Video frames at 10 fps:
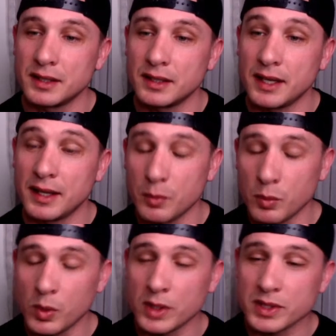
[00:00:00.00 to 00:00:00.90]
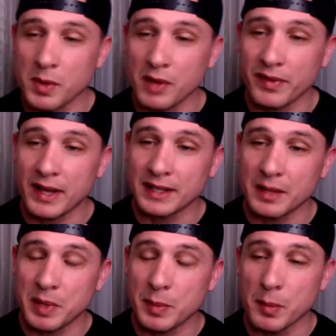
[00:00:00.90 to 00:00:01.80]
And one small fact that
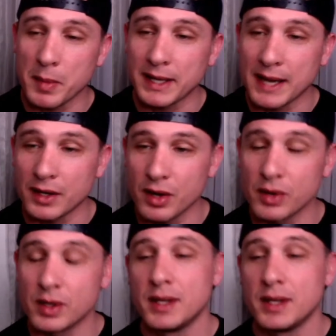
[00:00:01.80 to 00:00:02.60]
people might not know